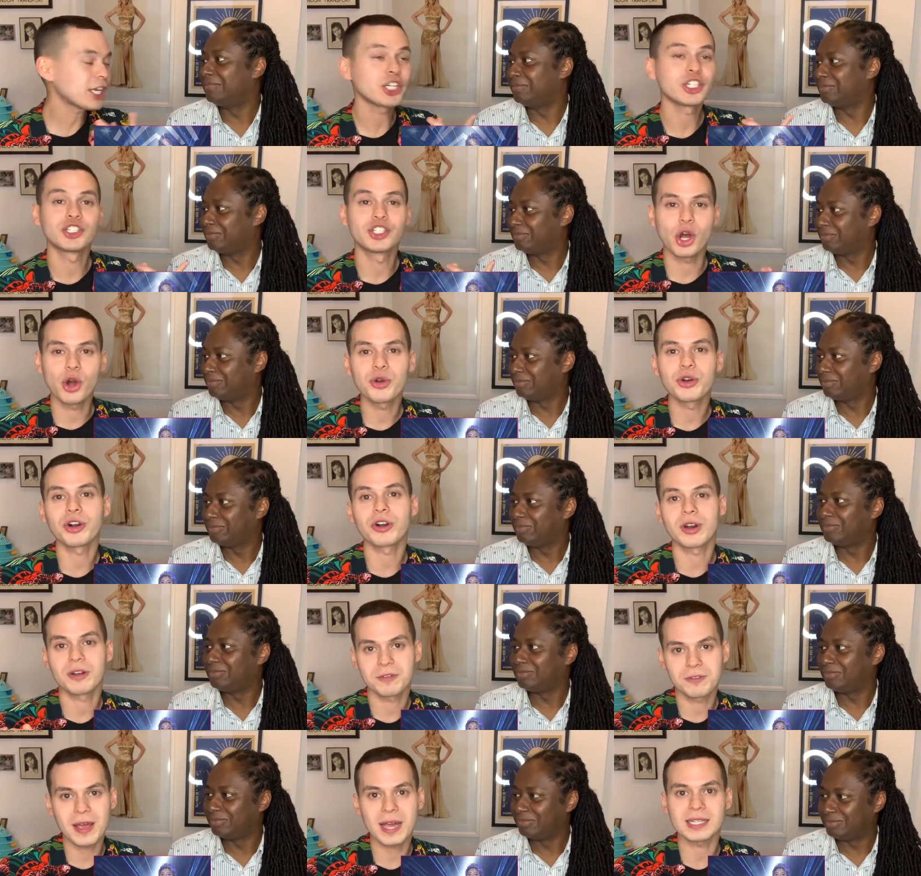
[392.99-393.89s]
Speaker 1: like a
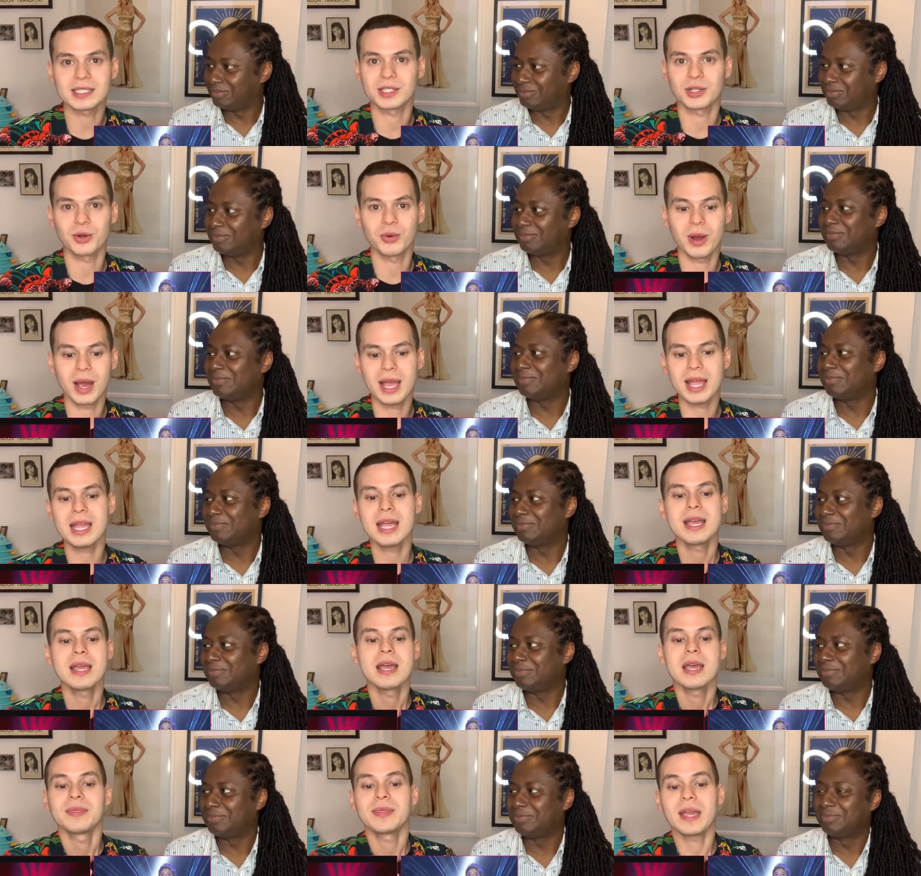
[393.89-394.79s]
Doter effect in a
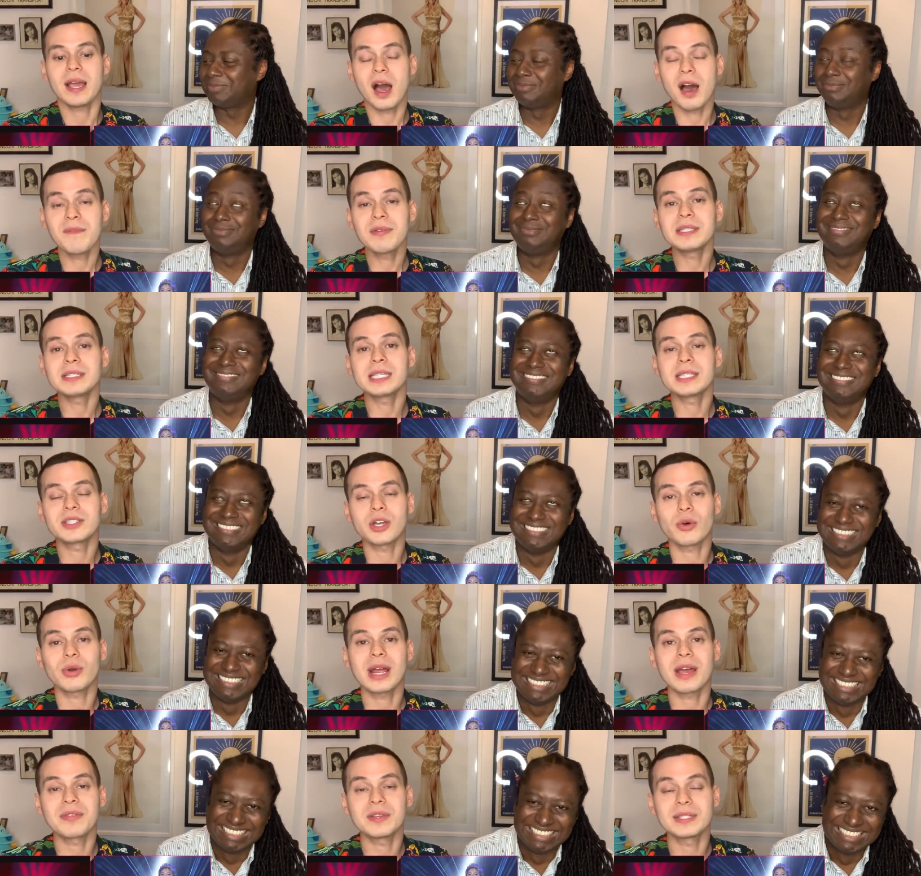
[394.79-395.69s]
way. They obviously
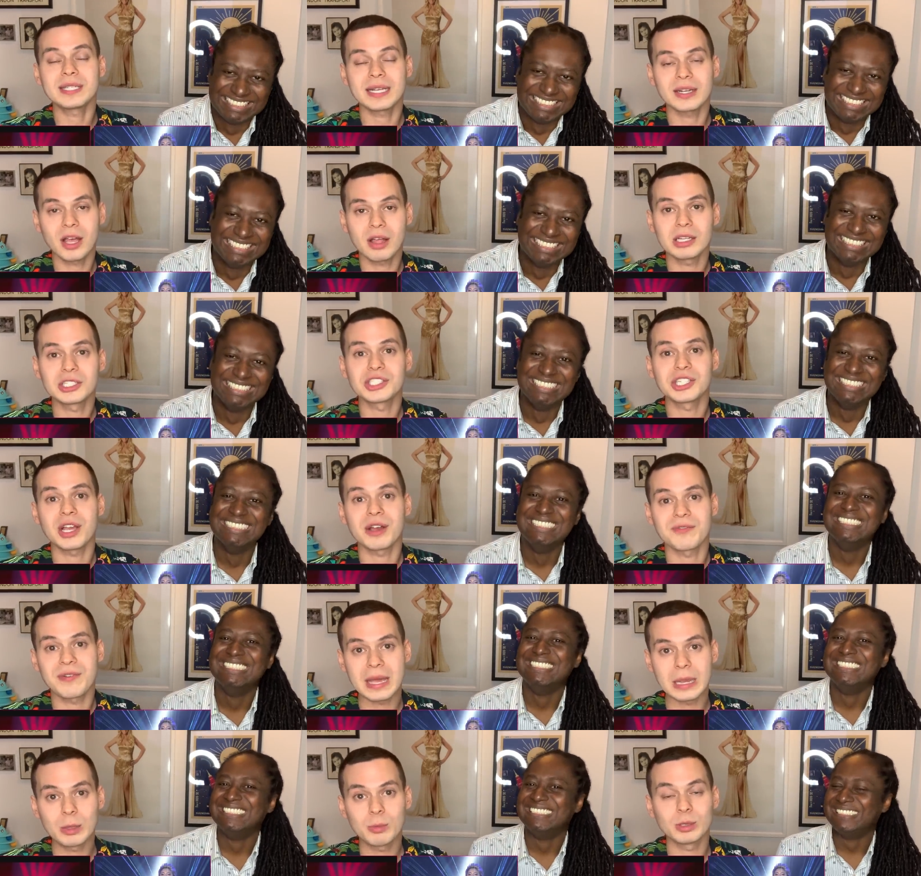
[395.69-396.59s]
don't have the
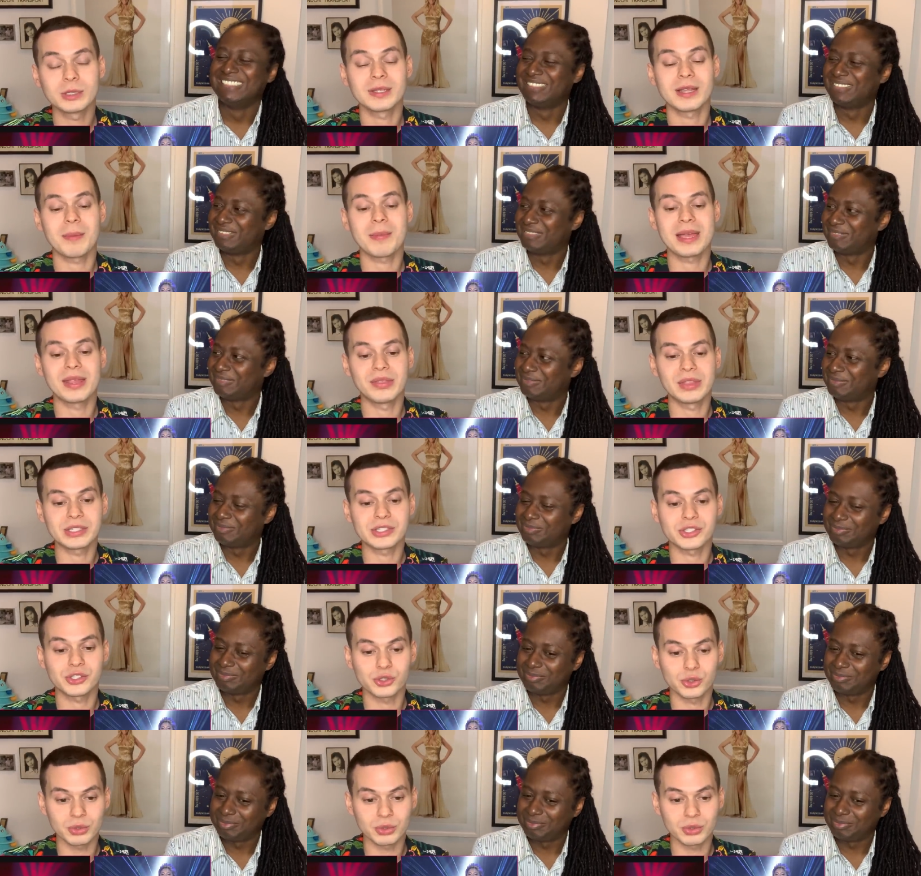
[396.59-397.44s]
technology available to them in this